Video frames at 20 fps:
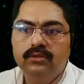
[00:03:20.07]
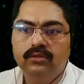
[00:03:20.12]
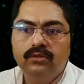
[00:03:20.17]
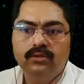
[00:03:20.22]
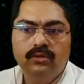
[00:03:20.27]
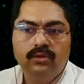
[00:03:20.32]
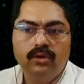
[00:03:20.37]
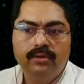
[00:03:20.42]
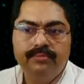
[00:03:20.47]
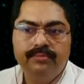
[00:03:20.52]

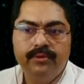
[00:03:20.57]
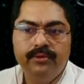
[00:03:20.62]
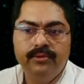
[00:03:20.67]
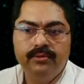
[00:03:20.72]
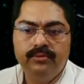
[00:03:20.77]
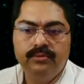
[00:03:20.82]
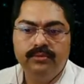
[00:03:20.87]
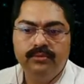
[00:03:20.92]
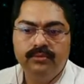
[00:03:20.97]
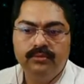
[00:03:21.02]
top view,
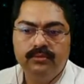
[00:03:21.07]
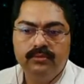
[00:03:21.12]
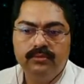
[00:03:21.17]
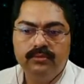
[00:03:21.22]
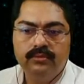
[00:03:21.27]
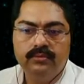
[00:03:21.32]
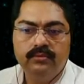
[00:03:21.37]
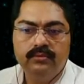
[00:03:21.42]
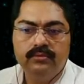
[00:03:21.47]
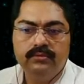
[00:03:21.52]

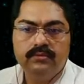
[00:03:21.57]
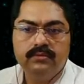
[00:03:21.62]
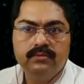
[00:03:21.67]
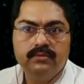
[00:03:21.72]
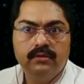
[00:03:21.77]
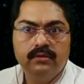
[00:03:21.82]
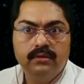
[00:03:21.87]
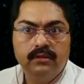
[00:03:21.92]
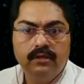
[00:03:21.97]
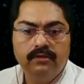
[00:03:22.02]

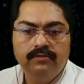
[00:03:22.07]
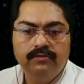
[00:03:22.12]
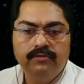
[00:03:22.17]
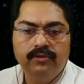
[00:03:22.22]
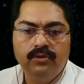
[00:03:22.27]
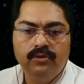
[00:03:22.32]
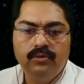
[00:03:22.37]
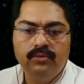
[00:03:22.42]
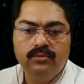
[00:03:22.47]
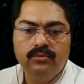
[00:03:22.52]
left
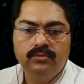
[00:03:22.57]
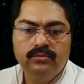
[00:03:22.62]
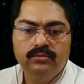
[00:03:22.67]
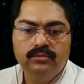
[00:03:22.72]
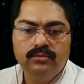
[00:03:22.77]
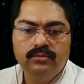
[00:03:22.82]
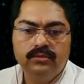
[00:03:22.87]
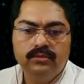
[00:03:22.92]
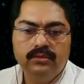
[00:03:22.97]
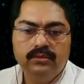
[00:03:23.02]
view,
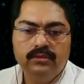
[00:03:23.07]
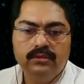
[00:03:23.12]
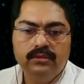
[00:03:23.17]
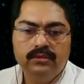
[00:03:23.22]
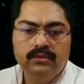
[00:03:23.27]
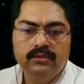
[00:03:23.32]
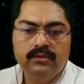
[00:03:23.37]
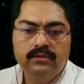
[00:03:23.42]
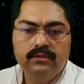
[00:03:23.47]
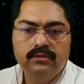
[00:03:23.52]

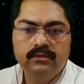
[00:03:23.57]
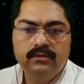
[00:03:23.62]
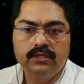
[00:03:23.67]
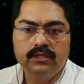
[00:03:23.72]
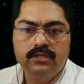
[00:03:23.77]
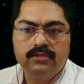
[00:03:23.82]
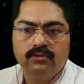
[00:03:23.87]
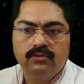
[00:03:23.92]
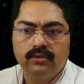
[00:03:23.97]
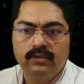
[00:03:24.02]

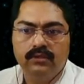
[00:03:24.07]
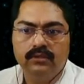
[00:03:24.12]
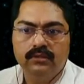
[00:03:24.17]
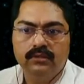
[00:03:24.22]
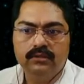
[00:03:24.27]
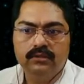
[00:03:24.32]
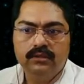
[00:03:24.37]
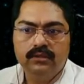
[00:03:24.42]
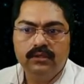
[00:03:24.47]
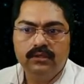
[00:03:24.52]
this one.
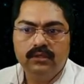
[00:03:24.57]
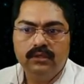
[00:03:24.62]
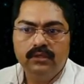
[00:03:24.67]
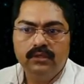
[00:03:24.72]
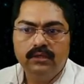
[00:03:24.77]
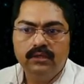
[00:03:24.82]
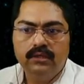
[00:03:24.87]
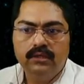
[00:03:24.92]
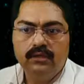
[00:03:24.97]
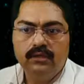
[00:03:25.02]

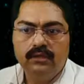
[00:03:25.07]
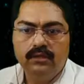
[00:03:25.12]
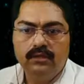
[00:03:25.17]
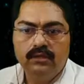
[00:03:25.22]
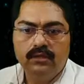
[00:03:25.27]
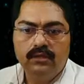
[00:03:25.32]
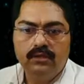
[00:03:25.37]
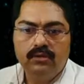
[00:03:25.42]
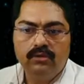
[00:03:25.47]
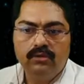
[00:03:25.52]
You
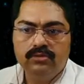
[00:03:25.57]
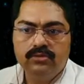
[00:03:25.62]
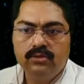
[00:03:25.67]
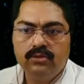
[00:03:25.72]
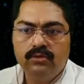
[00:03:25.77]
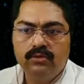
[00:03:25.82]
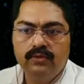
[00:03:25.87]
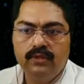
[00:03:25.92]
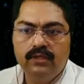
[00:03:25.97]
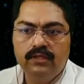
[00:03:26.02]
can also go
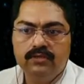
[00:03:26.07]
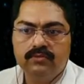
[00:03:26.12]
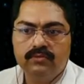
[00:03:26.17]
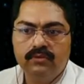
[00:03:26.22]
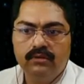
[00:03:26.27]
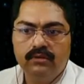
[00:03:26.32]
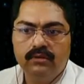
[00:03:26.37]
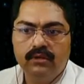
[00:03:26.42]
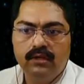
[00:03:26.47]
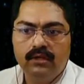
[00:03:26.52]
with this one,
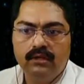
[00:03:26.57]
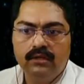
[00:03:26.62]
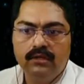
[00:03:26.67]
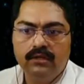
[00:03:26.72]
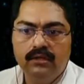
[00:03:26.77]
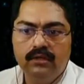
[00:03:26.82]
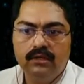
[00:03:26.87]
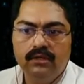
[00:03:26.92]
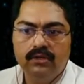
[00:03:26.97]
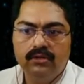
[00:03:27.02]
like
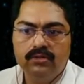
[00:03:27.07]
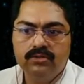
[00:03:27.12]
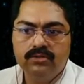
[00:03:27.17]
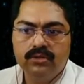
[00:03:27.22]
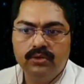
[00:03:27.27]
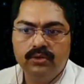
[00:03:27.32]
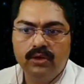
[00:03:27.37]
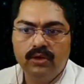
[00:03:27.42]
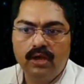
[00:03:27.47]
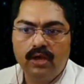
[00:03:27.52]
here also
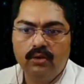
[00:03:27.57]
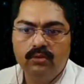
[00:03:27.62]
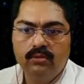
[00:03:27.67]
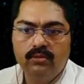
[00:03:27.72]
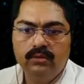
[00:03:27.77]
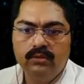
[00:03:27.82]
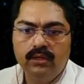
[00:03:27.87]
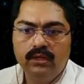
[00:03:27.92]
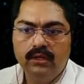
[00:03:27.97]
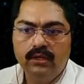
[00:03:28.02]
you have.
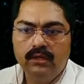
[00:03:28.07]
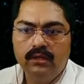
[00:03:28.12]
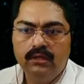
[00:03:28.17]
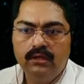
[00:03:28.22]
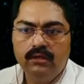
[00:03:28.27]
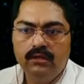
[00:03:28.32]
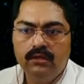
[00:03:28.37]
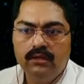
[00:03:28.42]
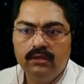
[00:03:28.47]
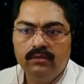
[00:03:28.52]

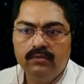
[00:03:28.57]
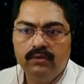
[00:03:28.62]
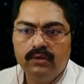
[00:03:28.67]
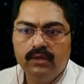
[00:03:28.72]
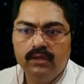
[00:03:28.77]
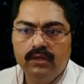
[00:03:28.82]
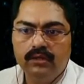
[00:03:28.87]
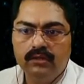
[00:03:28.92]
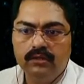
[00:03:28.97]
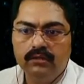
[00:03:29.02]
Here you
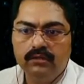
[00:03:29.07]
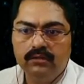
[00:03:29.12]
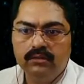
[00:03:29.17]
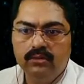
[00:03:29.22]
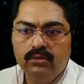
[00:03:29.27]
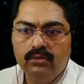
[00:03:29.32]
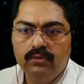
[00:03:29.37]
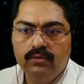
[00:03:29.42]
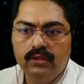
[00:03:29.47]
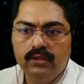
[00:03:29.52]
can
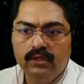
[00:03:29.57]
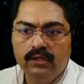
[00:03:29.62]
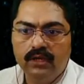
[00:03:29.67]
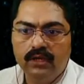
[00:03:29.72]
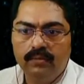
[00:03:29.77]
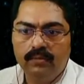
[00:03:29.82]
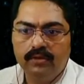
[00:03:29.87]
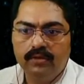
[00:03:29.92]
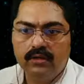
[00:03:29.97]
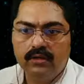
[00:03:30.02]
go with the
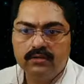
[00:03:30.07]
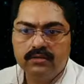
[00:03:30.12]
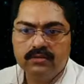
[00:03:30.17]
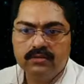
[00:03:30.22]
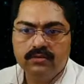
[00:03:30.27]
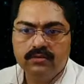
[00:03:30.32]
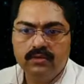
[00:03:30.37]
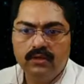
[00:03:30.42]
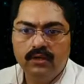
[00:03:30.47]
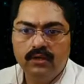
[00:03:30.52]
cameras.
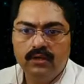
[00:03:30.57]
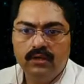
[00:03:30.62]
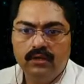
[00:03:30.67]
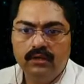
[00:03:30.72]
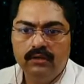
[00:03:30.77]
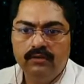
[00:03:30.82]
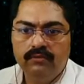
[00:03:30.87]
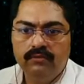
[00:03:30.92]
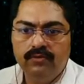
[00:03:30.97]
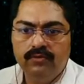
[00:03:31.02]

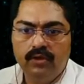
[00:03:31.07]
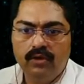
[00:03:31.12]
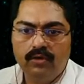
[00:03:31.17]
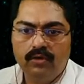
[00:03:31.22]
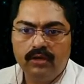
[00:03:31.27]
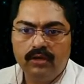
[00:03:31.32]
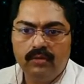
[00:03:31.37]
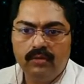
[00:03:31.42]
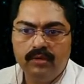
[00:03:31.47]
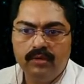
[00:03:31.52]
If you have a
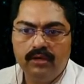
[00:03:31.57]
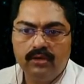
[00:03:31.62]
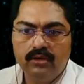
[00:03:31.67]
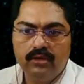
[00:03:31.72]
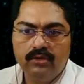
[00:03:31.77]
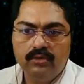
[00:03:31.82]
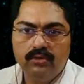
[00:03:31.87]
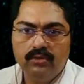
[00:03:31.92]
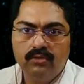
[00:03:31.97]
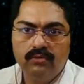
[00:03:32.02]
camera, you
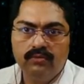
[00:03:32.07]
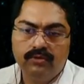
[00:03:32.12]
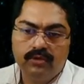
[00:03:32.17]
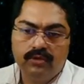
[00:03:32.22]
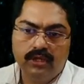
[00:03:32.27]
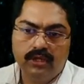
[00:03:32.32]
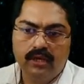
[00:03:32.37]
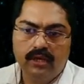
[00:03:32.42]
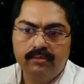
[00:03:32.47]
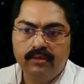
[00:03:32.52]
can go for the
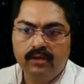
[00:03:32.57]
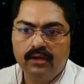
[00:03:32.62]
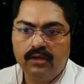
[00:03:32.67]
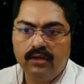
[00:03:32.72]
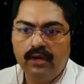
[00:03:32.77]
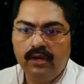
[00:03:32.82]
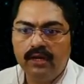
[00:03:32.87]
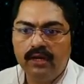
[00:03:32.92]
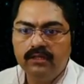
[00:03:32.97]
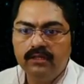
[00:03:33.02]
camera,
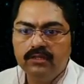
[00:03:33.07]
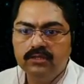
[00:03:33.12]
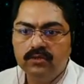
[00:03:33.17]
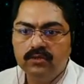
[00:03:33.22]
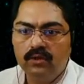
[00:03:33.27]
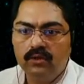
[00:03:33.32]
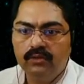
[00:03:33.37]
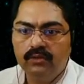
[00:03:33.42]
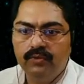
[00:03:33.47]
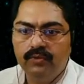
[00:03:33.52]
and these all
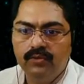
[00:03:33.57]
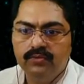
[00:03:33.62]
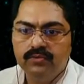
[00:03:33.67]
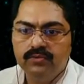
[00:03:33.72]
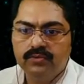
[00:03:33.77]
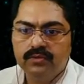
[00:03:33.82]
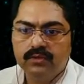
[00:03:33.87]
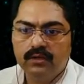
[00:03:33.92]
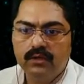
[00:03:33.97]
the views: